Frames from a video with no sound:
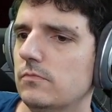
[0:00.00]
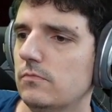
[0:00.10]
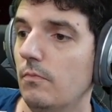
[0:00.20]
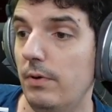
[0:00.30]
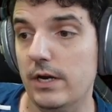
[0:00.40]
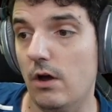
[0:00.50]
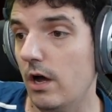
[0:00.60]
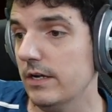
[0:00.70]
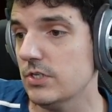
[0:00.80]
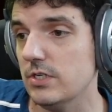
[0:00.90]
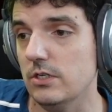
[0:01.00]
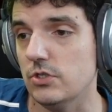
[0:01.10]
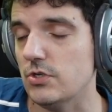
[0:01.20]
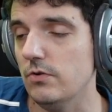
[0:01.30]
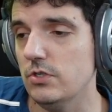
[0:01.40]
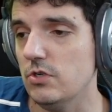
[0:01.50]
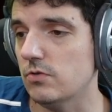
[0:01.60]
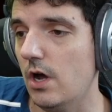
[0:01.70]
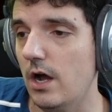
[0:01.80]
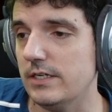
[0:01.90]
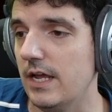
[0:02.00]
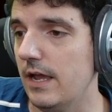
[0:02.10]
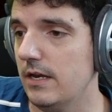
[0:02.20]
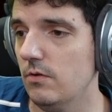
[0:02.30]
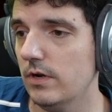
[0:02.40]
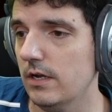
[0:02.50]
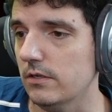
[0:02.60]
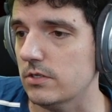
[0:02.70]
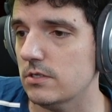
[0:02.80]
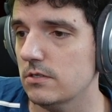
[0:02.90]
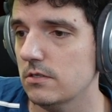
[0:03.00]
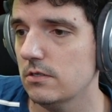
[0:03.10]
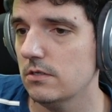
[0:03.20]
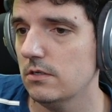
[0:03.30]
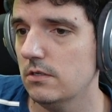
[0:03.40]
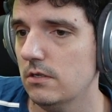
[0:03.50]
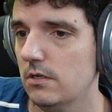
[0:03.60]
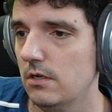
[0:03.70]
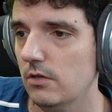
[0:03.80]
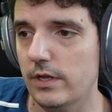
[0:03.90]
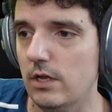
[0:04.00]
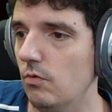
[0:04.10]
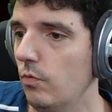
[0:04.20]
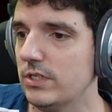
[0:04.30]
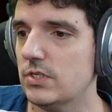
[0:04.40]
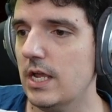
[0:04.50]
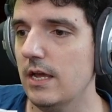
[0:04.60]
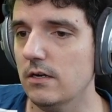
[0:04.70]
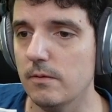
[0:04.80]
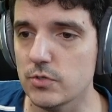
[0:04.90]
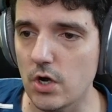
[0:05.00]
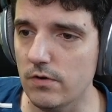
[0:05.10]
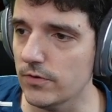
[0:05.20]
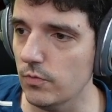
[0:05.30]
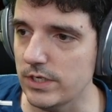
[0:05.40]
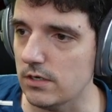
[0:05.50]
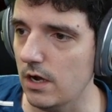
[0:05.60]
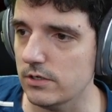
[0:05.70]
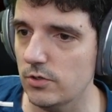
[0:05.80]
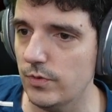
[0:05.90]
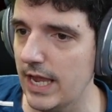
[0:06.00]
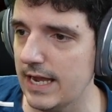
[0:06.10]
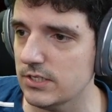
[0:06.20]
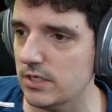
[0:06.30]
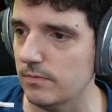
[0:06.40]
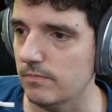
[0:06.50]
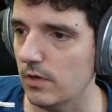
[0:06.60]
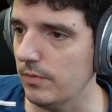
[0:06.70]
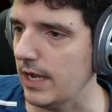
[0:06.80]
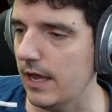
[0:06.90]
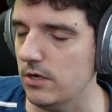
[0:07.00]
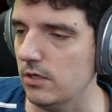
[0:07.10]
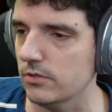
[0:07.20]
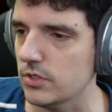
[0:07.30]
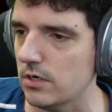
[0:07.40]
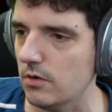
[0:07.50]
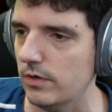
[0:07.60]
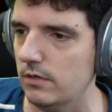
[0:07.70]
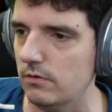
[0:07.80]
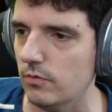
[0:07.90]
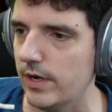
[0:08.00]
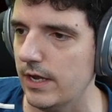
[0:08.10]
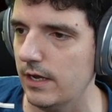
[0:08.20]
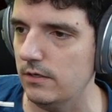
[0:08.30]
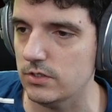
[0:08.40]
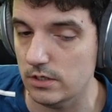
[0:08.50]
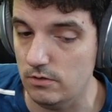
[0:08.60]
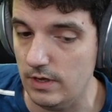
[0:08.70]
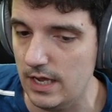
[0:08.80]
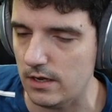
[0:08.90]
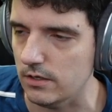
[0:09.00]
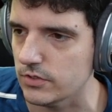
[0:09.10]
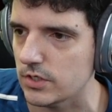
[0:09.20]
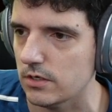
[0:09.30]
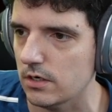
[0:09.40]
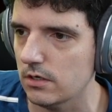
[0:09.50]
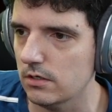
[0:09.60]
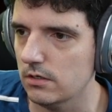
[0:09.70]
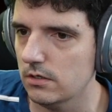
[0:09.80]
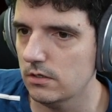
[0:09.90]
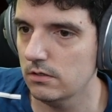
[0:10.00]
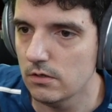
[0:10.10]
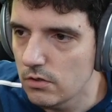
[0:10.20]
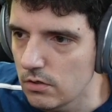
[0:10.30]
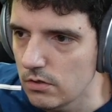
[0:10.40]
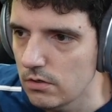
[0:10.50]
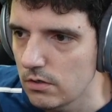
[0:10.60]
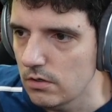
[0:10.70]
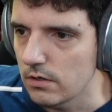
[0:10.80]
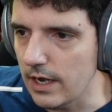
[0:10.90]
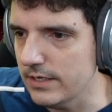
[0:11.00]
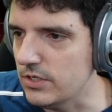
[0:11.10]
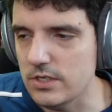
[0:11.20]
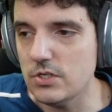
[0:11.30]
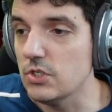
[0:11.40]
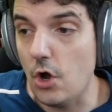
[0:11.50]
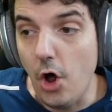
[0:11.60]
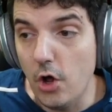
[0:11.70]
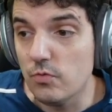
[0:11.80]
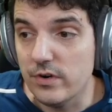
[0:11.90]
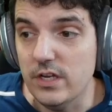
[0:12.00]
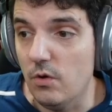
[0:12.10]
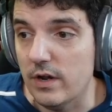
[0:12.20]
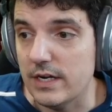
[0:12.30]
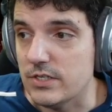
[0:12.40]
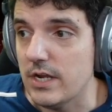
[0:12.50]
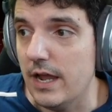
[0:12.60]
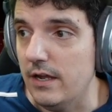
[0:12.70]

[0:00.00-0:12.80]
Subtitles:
But honestly, as soon as you talk to anyone else, like when Scan comes over, we talk to him, we ask him. I'm like, how do you kill Zerg when you're way ahead? He's like, you can't kill Zerg. Guys, this is all real, what I say.